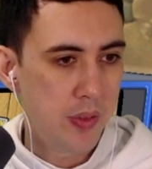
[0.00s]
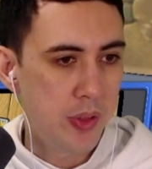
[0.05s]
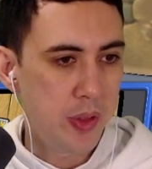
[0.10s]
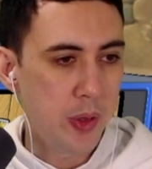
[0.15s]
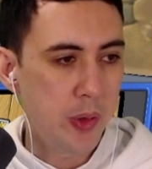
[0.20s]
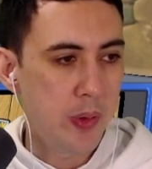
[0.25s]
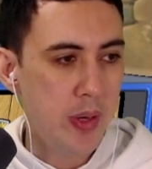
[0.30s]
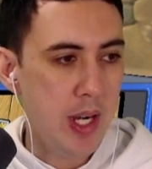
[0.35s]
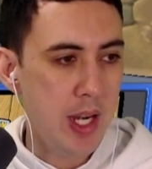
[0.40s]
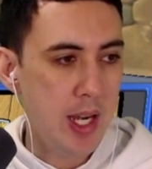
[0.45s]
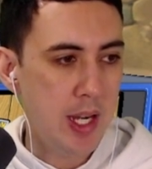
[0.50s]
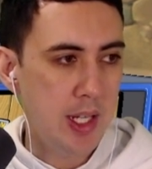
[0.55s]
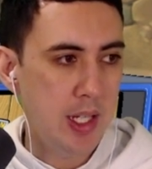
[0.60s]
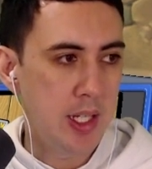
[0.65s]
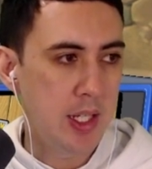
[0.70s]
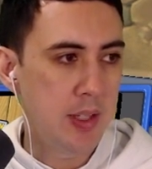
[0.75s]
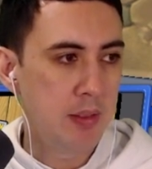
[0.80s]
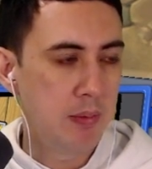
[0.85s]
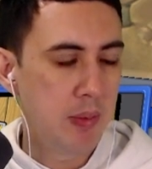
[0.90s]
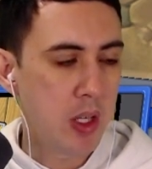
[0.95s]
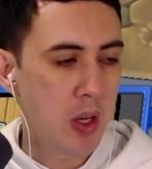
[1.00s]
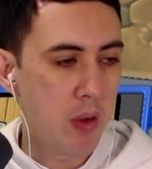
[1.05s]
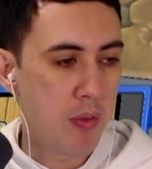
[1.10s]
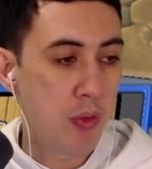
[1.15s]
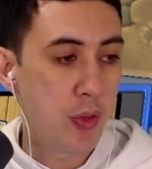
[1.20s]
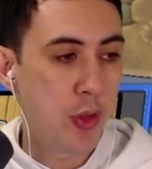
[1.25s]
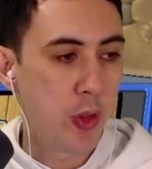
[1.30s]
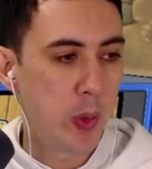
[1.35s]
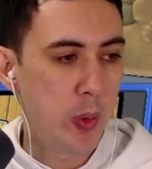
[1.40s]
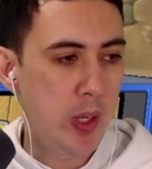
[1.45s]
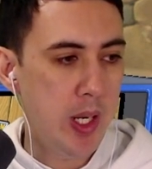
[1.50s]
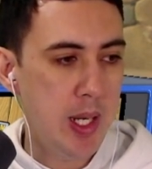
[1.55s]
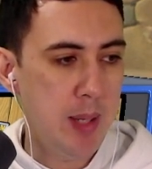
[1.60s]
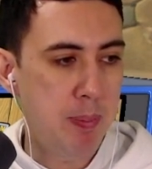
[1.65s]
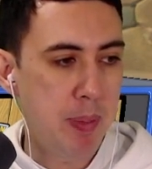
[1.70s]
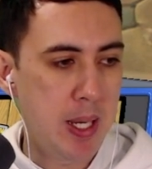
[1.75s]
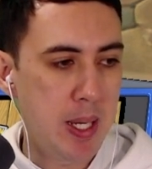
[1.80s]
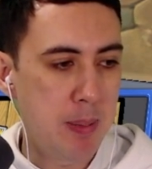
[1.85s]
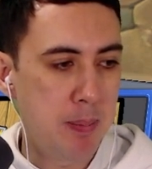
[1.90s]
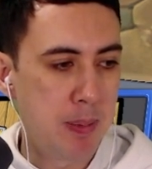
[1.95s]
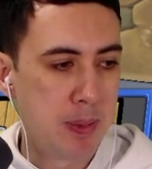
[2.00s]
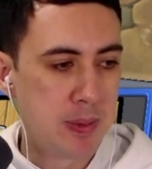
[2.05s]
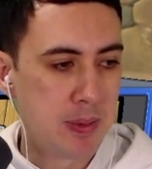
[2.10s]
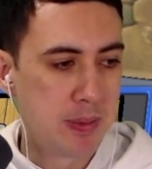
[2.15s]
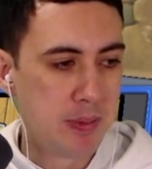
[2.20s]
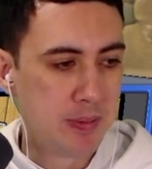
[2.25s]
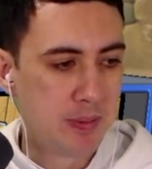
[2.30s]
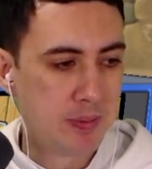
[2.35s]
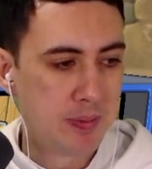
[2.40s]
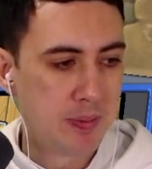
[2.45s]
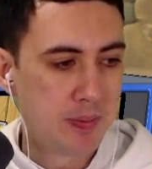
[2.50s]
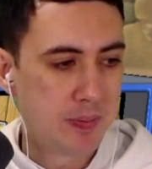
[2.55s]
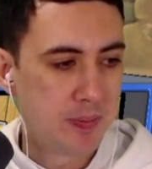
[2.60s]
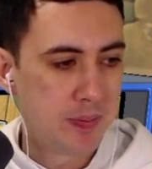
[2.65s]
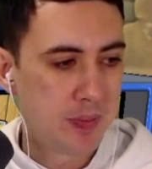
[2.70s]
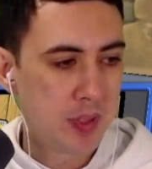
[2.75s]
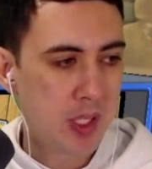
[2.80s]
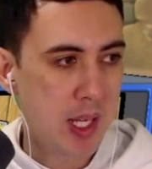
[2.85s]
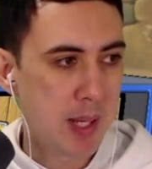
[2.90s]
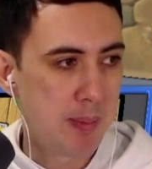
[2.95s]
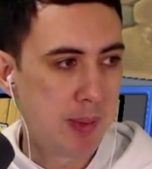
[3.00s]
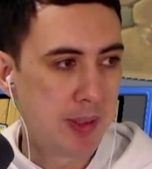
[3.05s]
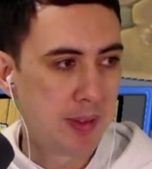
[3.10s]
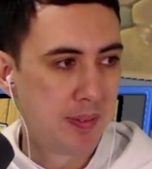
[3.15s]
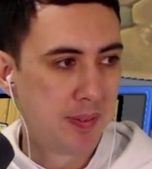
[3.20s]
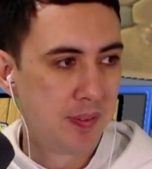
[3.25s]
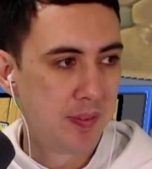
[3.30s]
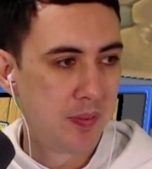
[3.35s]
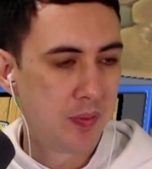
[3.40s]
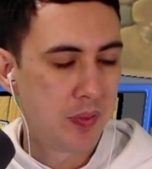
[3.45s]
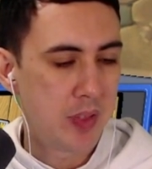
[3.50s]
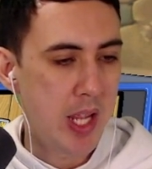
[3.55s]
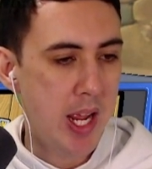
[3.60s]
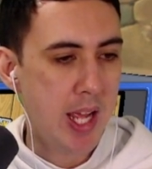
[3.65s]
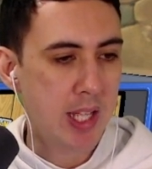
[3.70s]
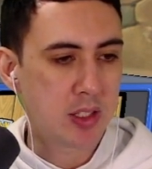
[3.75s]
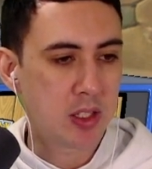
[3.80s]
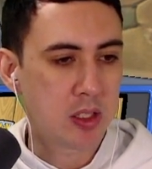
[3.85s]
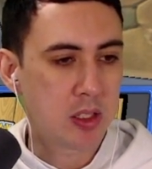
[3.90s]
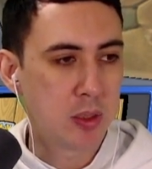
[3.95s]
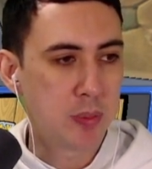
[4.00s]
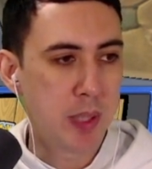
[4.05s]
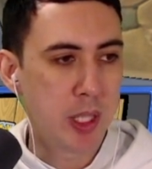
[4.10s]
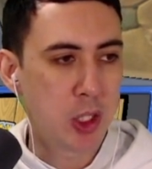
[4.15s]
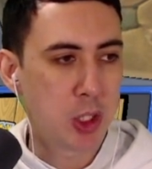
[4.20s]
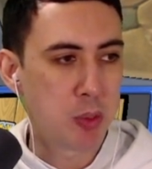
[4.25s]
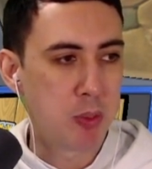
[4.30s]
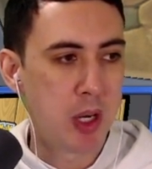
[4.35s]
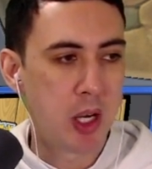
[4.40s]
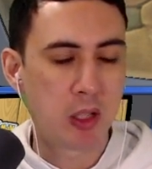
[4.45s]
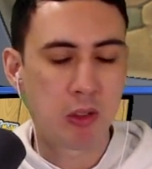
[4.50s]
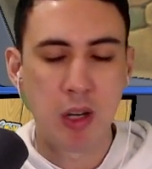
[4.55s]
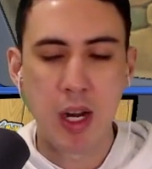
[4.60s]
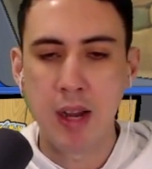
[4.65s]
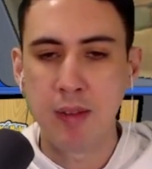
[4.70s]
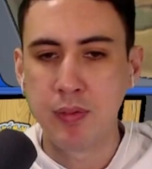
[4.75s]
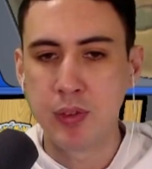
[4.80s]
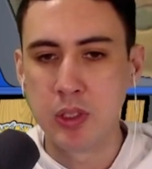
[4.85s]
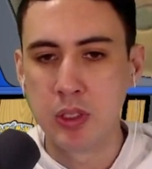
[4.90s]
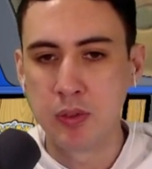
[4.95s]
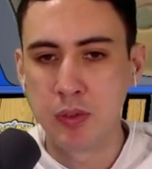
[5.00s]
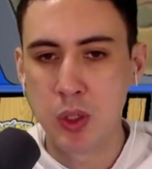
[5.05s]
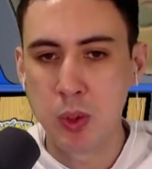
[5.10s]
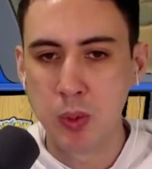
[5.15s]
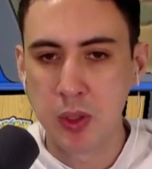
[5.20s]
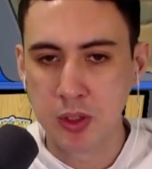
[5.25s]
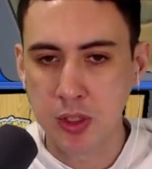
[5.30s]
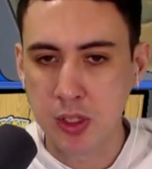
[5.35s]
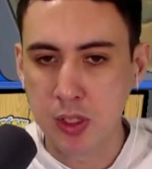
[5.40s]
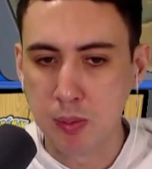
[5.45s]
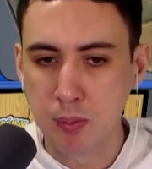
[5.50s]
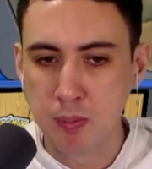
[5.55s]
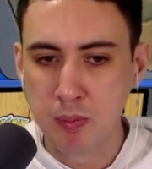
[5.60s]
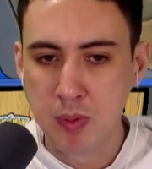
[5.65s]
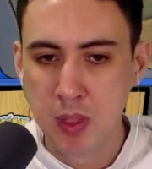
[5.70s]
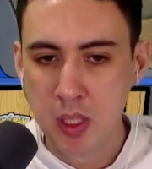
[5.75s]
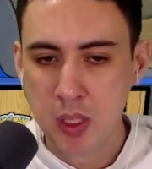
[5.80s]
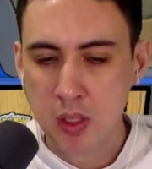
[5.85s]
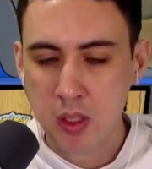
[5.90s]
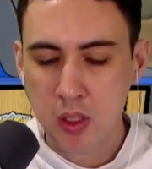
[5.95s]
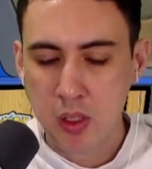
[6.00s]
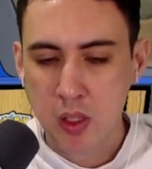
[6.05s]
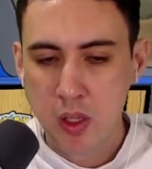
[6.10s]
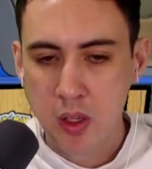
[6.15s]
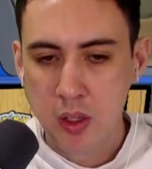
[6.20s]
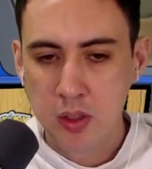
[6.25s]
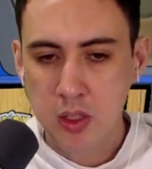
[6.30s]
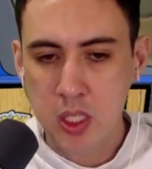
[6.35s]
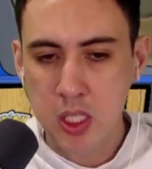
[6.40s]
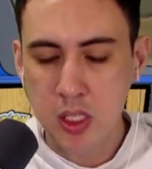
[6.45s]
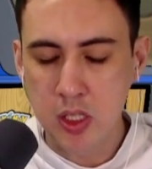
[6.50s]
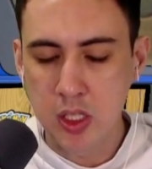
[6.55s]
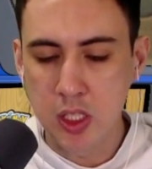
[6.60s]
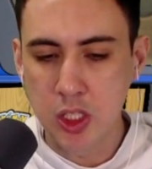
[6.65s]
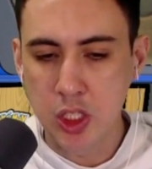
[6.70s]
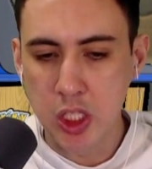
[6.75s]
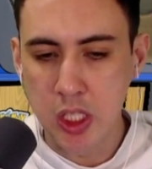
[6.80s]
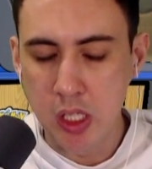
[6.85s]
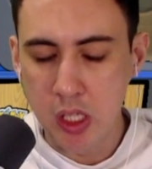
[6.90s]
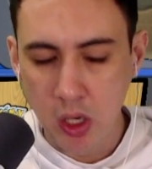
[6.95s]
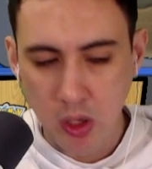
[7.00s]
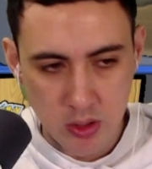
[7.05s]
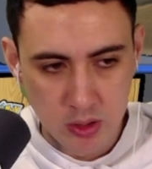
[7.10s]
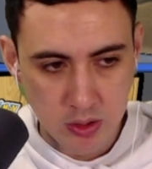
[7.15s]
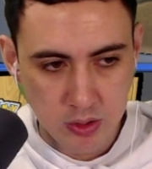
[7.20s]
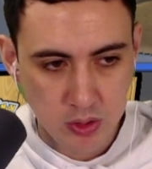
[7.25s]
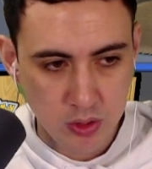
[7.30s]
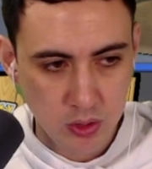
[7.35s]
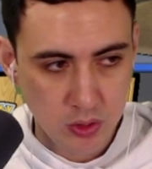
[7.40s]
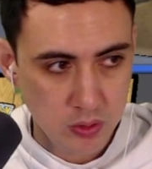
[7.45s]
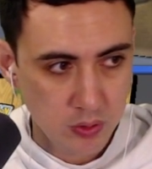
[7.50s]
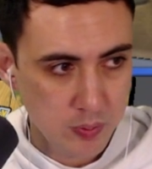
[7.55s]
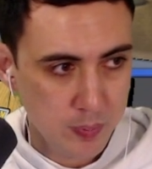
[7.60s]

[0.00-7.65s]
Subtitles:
3! We got 3 people. Come on. Exclamation mark raffle if you want some TCG codes.